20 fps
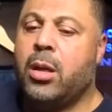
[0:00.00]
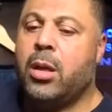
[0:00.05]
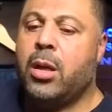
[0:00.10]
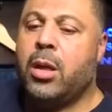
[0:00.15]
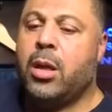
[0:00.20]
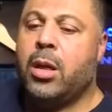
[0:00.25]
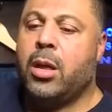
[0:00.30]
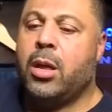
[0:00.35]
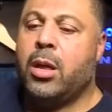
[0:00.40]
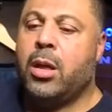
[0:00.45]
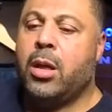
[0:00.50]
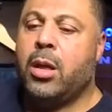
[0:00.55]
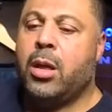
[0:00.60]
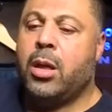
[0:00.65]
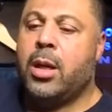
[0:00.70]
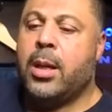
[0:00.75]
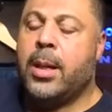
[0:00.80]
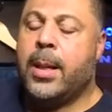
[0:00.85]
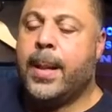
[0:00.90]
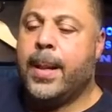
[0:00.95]

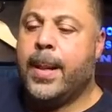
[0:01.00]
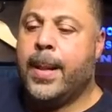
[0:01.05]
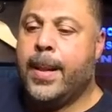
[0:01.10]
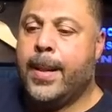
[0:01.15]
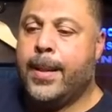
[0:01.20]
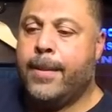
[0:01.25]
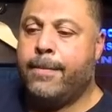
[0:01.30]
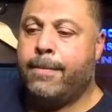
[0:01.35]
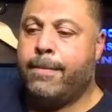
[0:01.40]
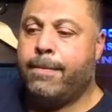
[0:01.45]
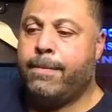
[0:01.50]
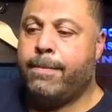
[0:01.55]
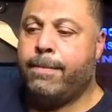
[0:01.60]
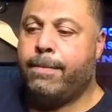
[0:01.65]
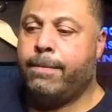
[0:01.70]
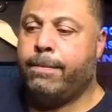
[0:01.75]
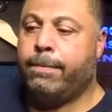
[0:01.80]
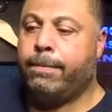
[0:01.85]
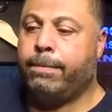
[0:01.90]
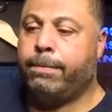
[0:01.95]

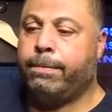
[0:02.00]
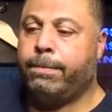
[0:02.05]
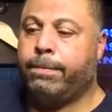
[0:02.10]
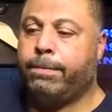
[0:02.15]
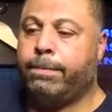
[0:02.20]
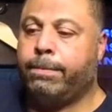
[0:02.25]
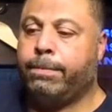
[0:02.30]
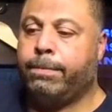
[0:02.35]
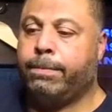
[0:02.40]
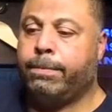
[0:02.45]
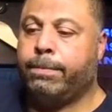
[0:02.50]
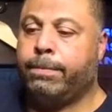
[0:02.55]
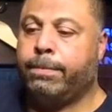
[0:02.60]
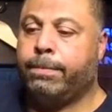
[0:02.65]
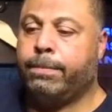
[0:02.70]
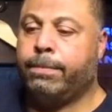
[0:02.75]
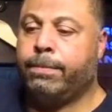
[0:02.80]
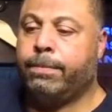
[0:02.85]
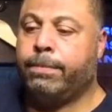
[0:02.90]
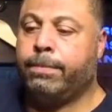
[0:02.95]

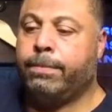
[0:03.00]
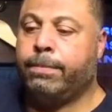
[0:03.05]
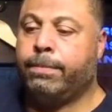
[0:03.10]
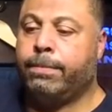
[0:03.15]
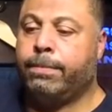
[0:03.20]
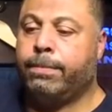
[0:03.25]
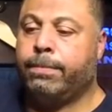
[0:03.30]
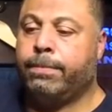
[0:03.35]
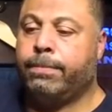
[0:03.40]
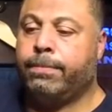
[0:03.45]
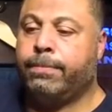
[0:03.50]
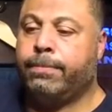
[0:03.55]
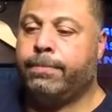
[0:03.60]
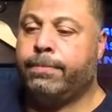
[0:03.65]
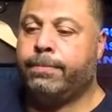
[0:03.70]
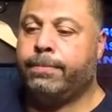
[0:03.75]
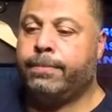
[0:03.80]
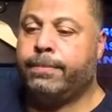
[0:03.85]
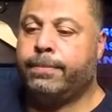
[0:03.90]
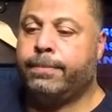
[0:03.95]

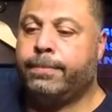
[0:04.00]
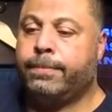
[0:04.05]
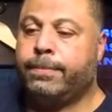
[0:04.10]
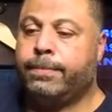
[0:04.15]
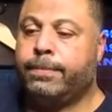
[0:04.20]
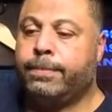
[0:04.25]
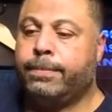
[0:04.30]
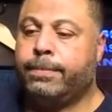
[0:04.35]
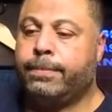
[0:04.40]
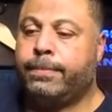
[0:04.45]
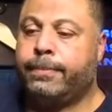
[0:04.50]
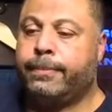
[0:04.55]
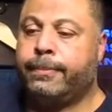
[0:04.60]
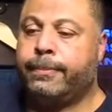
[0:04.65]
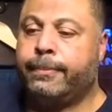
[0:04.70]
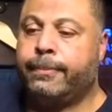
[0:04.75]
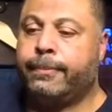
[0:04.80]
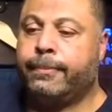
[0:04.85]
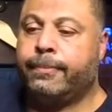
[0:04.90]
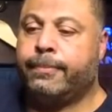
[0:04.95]

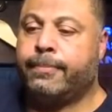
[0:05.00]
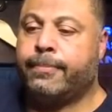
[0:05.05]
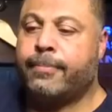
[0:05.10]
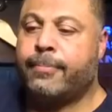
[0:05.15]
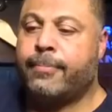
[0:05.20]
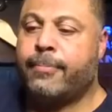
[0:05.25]
No one is speaking in this clip.